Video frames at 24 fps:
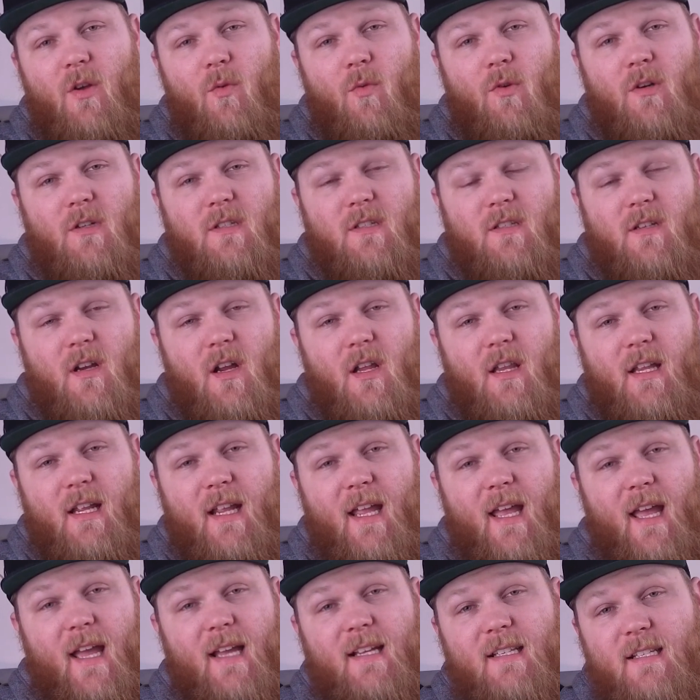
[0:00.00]
We're installing
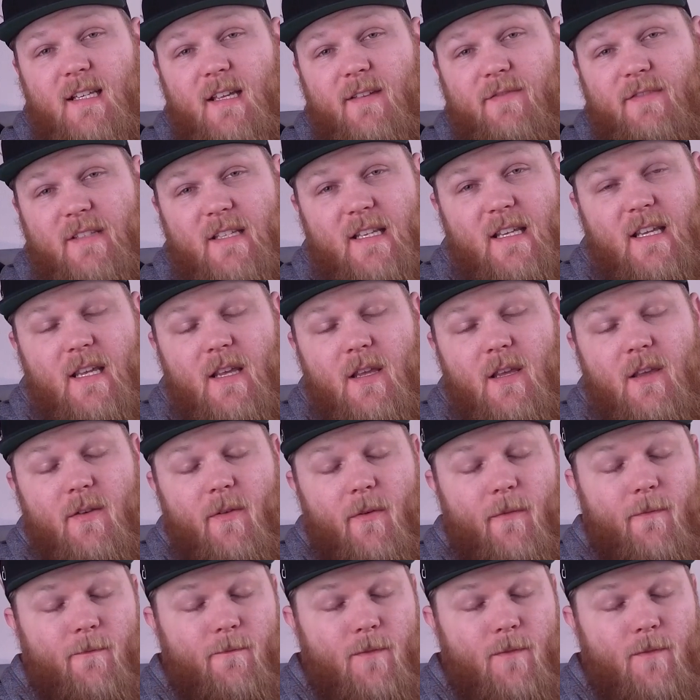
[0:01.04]
XFCE